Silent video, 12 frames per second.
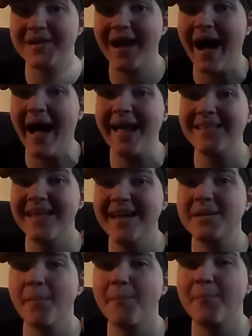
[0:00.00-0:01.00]
but I
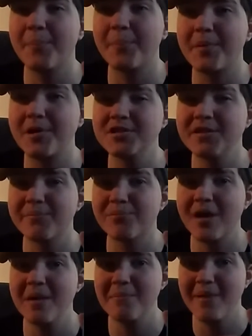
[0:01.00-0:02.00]
liked Birds of
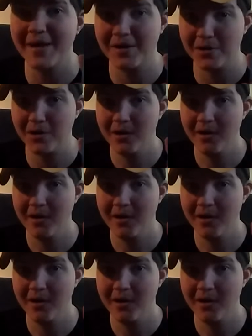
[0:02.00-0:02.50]
Prey better